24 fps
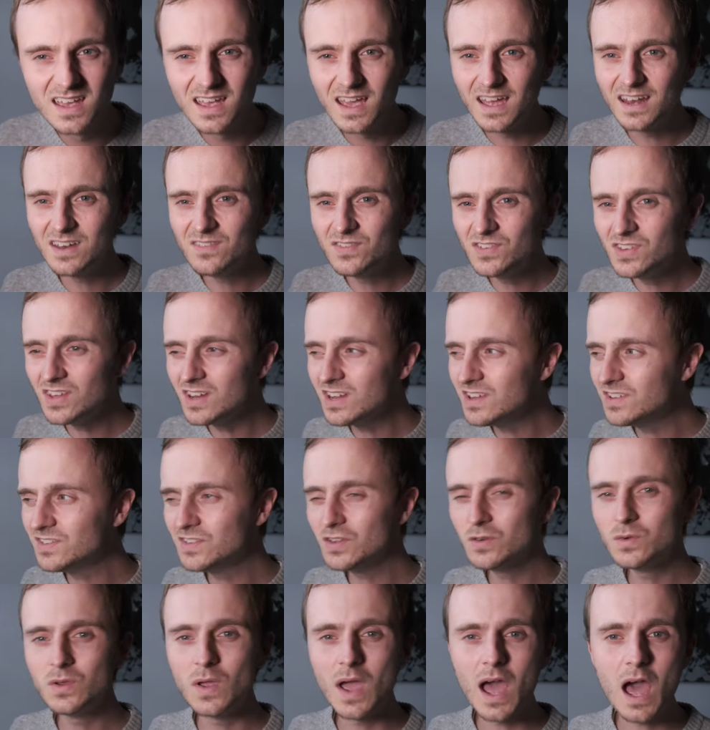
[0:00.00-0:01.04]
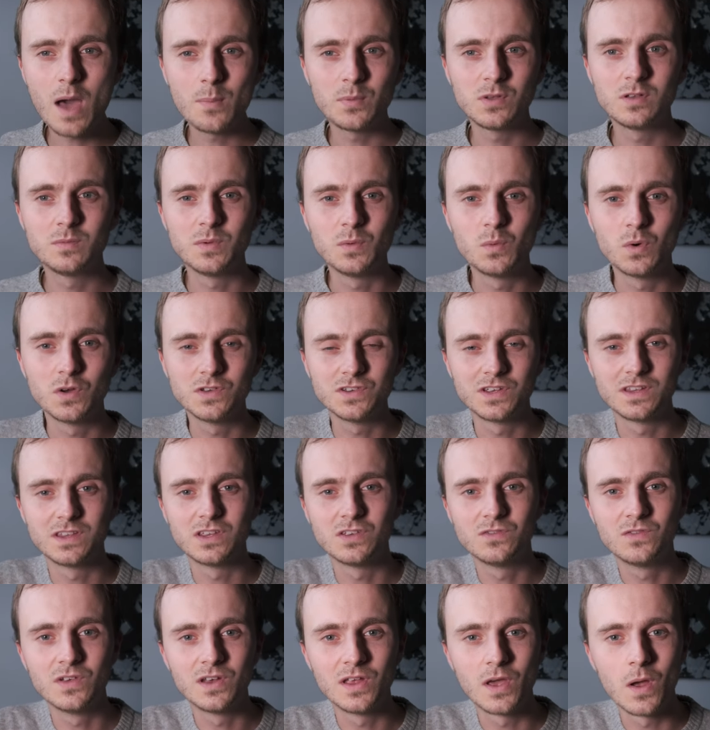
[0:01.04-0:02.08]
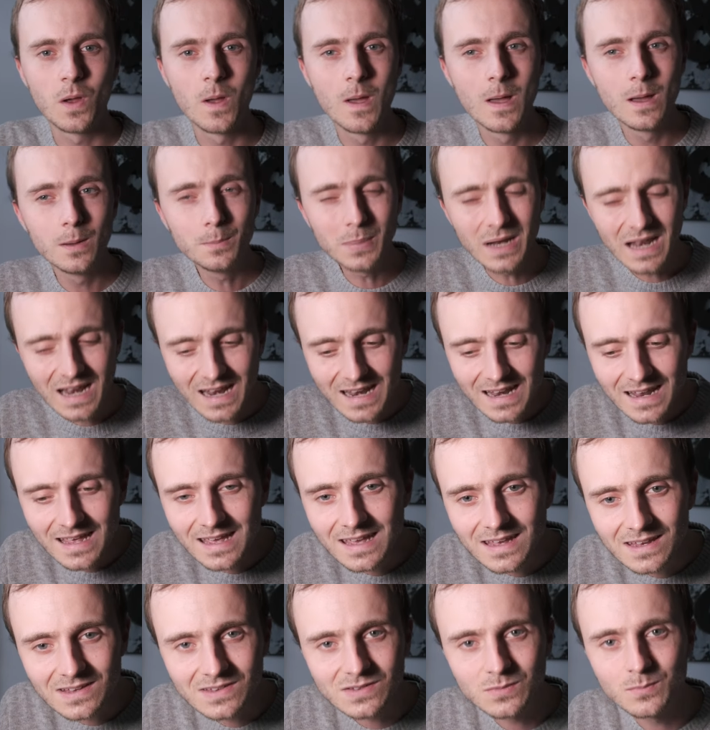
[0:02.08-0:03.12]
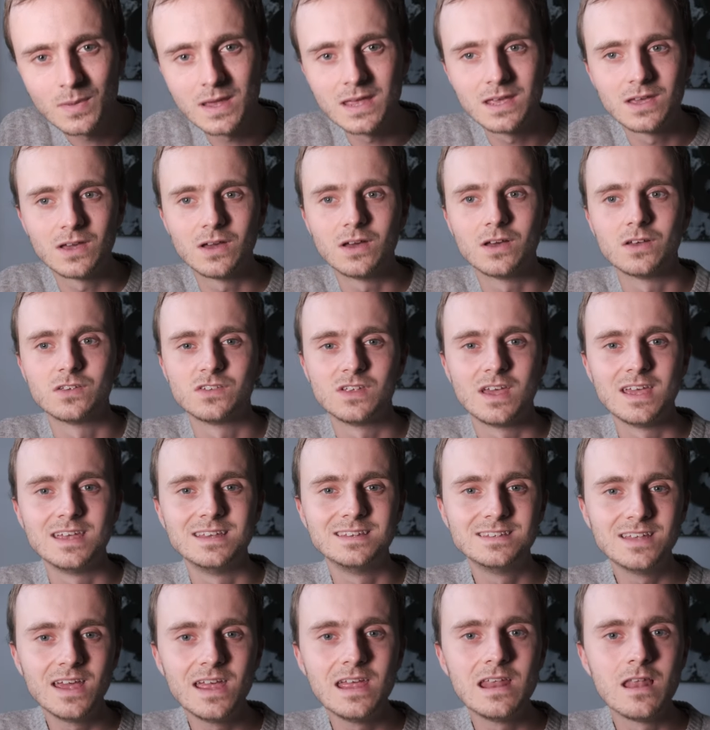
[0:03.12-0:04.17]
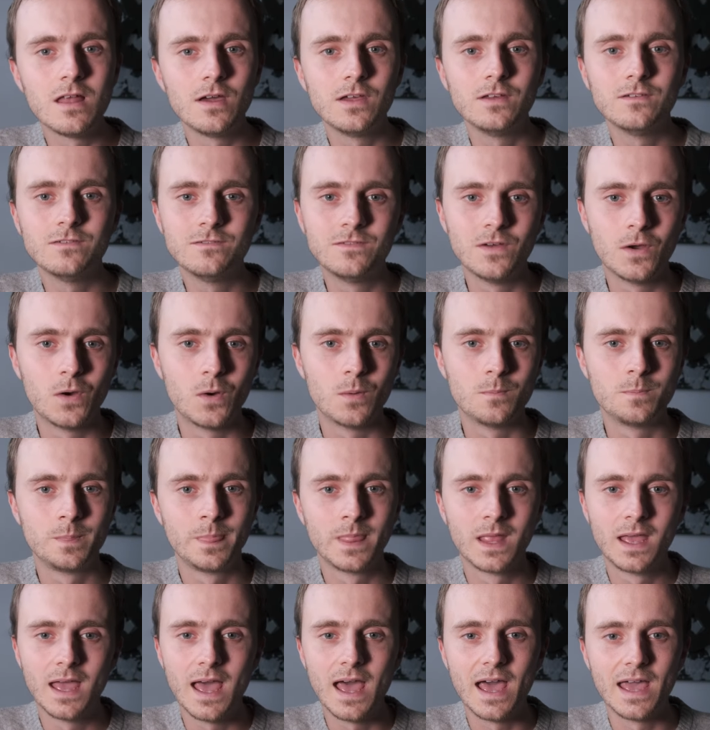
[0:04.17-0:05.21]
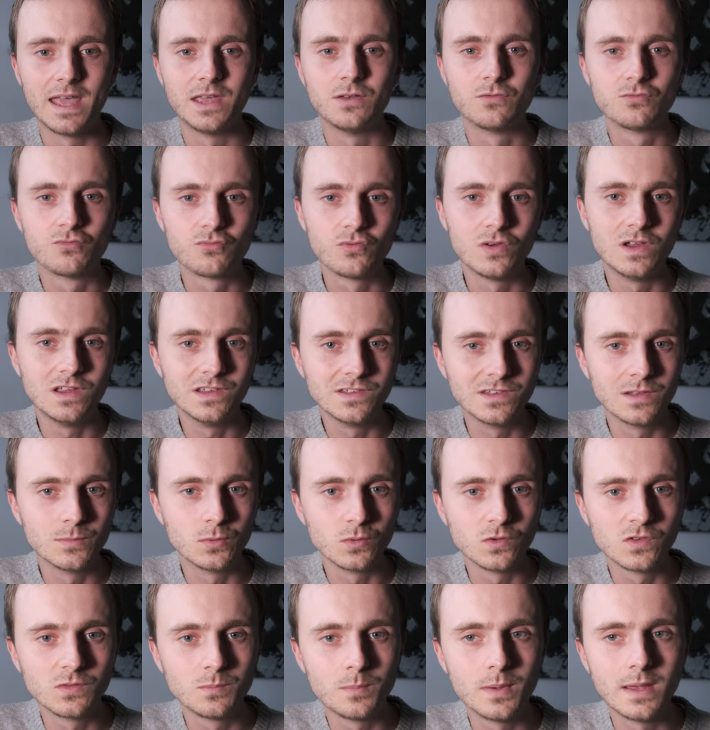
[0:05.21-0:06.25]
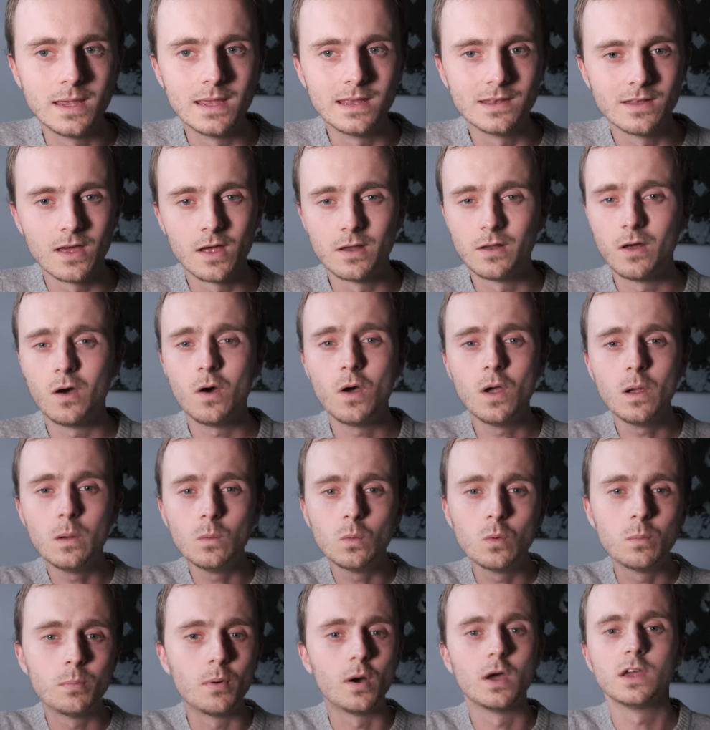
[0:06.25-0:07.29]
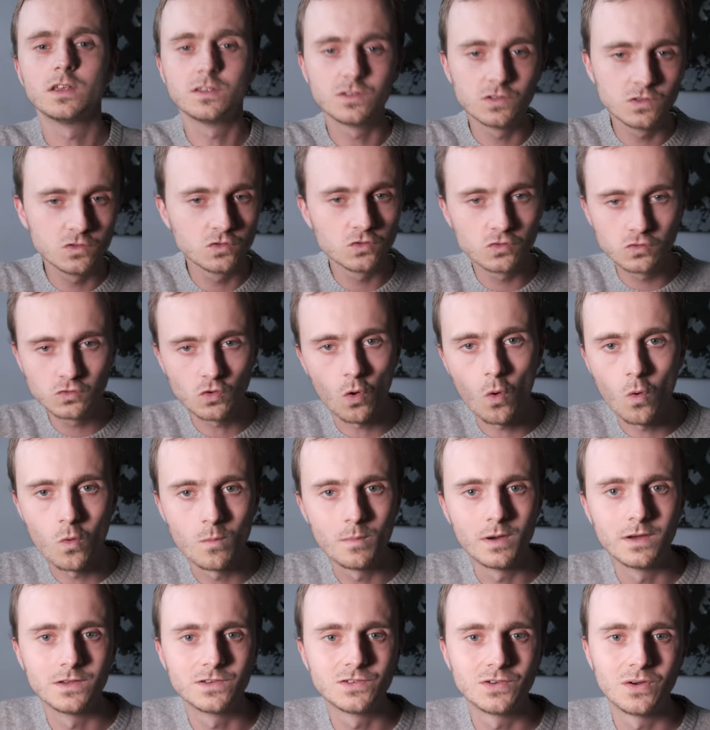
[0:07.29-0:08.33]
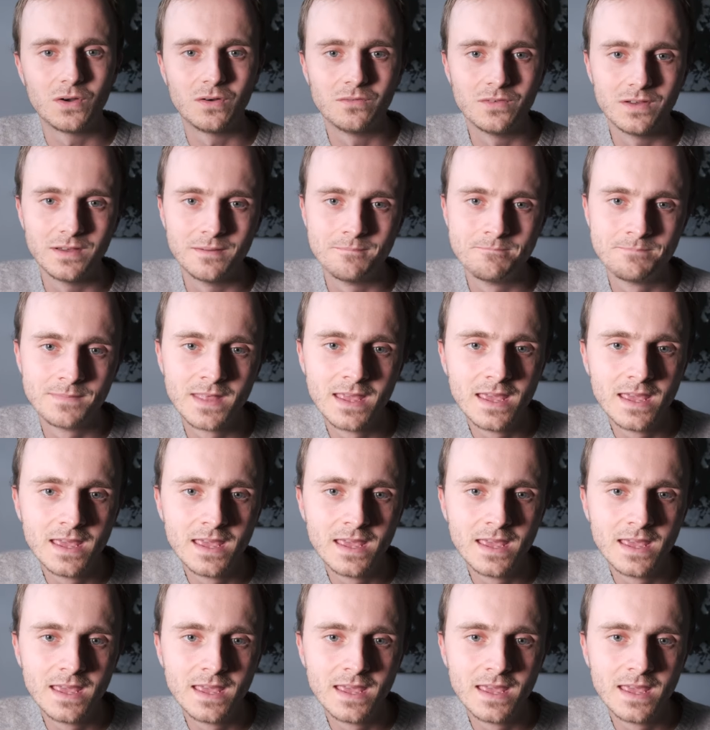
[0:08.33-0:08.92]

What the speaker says: And if Cinestill, you happen to be watching this video, please make us a daylight film at a reasonable speed and I will buy so much of it.